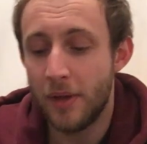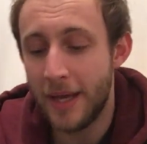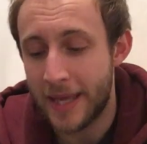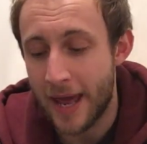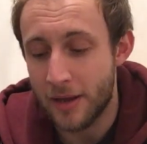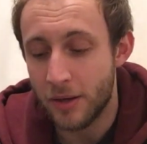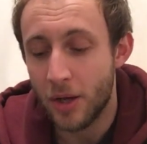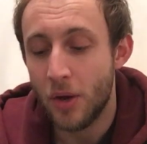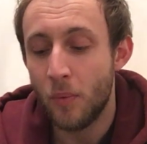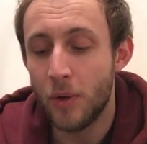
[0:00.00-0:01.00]
again,
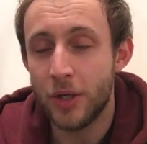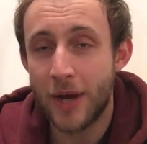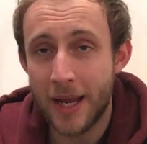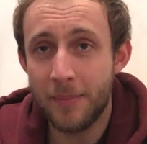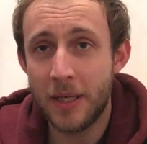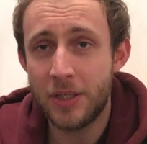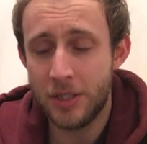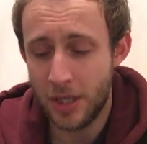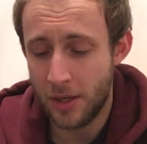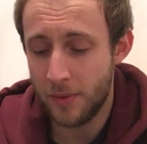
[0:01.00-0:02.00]
what you're aiming to
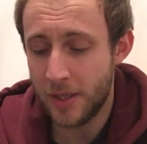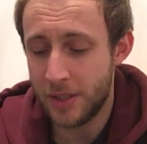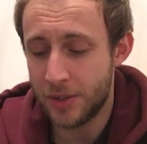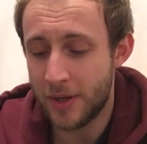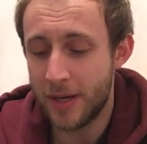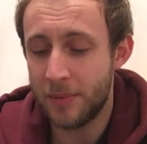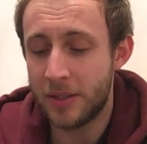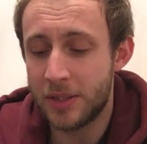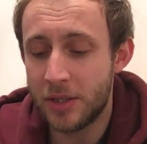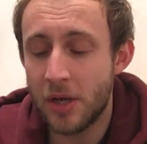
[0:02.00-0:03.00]
do is you're aiming
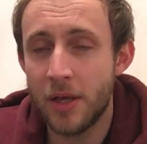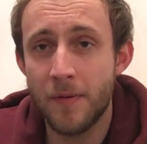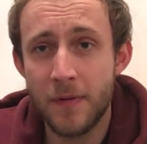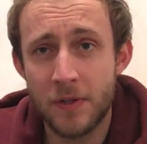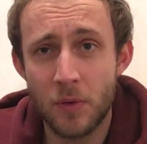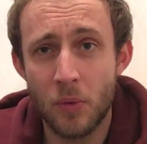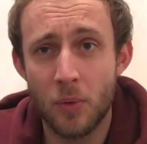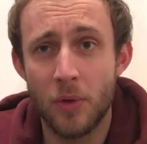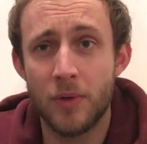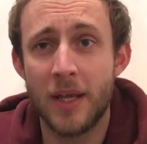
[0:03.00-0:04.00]
to tie the physical
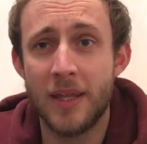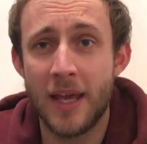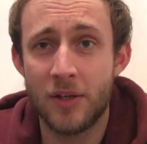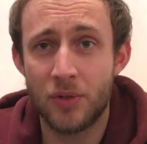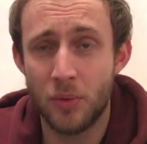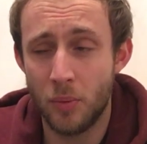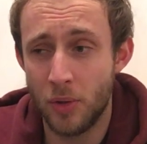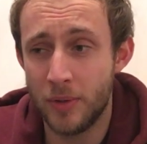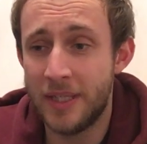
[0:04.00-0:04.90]
world and the astral world